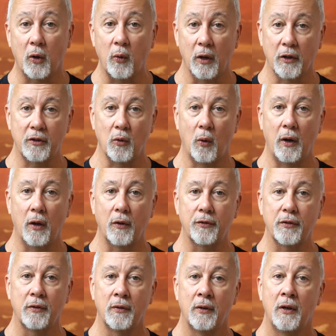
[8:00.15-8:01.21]
acrylics to
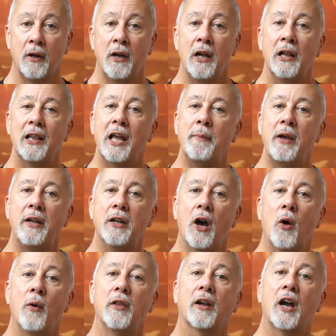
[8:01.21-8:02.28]
oils, let me
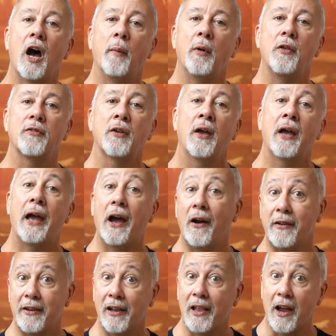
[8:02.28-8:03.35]
know in the comments how
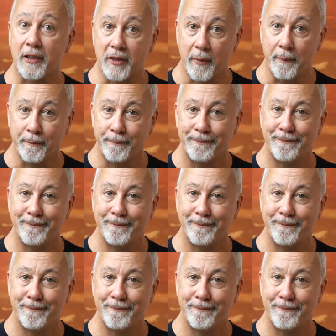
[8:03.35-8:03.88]
you like them.